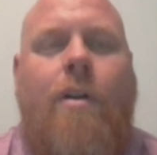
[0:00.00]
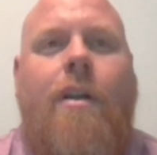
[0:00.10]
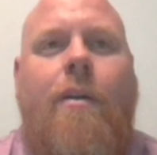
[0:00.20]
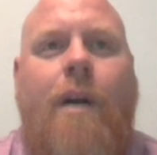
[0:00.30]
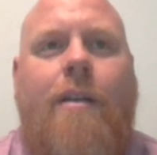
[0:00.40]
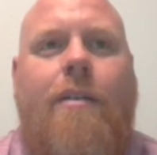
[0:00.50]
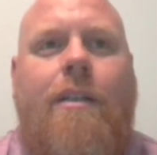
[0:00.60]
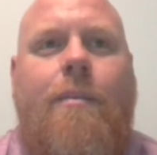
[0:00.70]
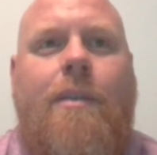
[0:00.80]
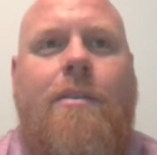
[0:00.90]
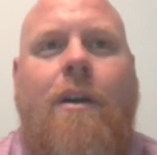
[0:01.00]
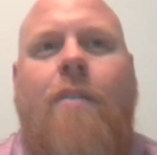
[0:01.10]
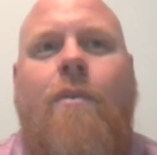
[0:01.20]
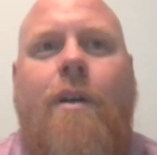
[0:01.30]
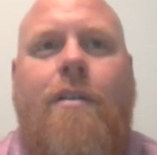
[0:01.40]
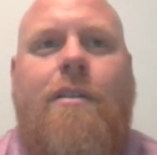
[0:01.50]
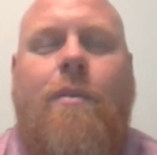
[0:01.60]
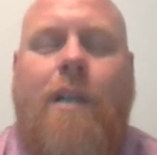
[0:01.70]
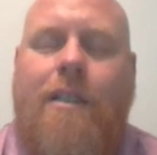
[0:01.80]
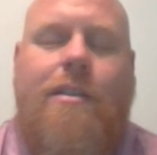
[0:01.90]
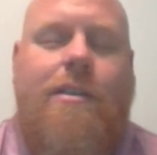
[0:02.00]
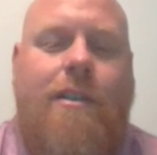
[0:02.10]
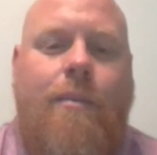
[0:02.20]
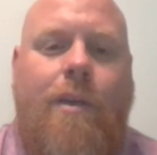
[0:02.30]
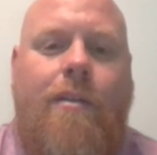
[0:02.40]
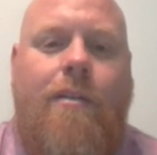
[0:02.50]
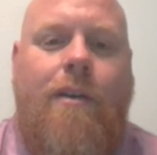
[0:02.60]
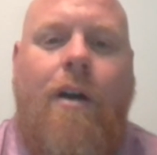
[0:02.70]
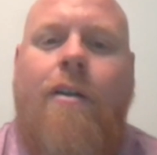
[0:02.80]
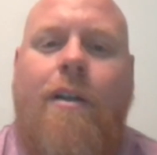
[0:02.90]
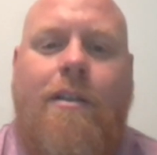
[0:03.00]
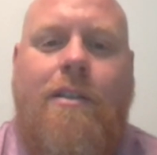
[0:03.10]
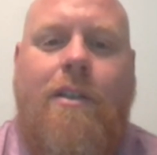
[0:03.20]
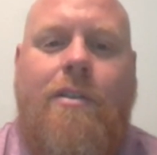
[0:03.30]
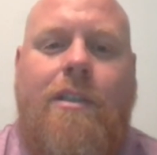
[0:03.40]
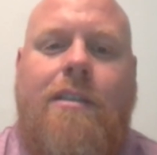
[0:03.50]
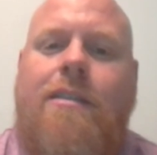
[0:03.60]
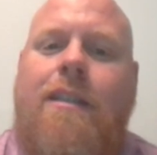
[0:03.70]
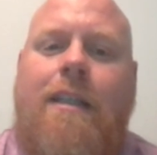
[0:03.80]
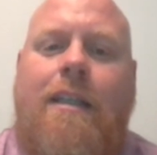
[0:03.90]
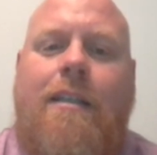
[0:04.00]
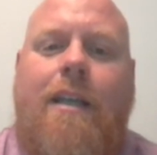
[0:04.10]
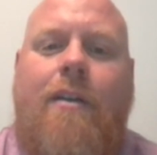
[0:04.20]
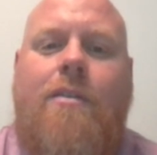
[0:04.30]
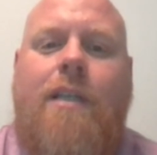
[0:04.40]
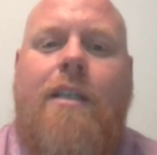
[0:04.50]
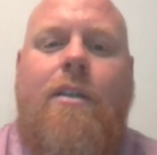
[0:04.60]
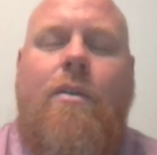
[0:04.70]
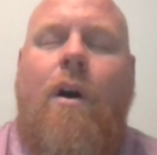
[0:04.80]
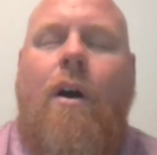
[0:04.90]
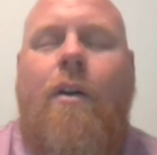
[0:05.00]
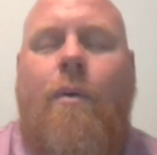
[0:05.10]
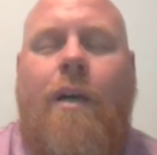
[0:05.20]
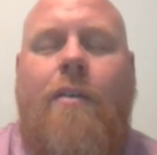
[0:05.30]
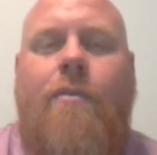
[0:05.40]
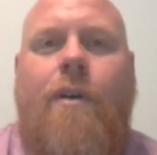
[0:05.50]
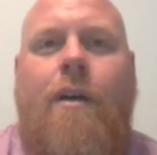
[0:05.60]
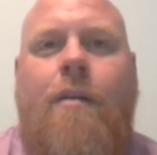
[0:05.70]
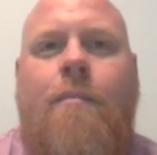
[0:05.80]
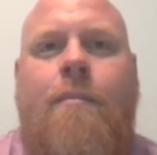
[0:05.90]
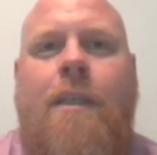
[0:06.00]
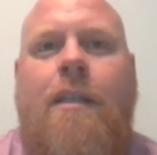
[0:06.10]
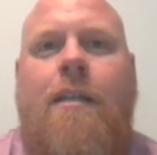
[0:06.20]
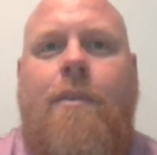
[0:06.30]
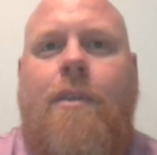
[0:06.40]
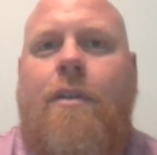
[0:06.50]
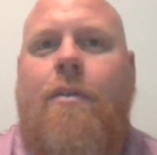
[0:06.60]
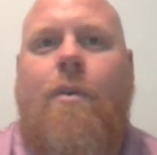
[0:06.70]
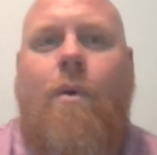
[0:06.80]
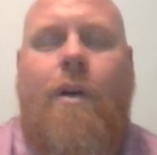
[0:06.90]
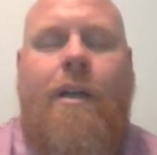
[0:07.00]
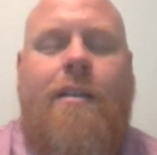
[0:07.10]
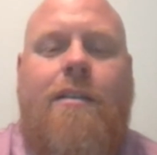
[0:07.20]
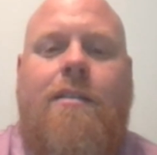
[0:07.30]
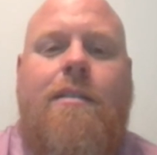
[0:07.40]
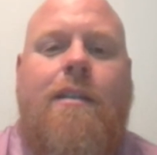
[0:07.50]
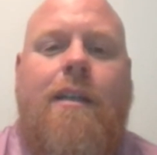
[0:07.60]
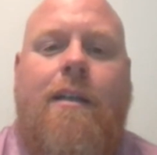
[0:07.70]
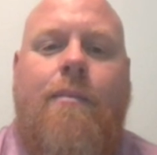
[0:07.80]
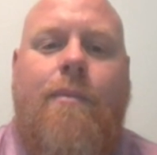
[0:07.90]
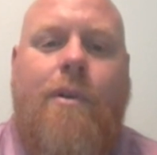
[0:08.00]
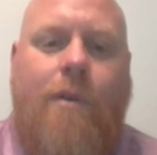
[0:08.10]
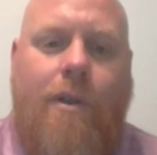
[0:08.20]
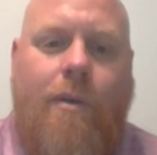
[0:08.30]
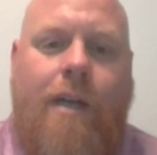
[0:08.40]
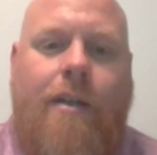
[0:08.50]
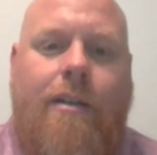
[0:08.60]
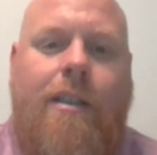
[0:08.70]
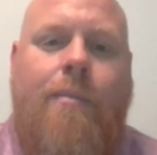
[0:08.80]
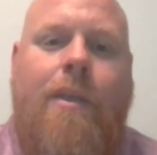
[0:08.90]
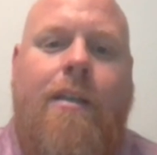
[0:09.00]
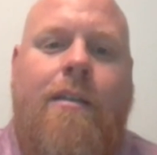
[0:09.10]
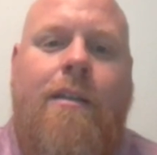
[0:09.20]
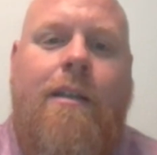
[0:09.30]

than a record-keeping software, it's a relationship with Hardin and Associates that'll take you all the way from your ordinance through your record-keeping,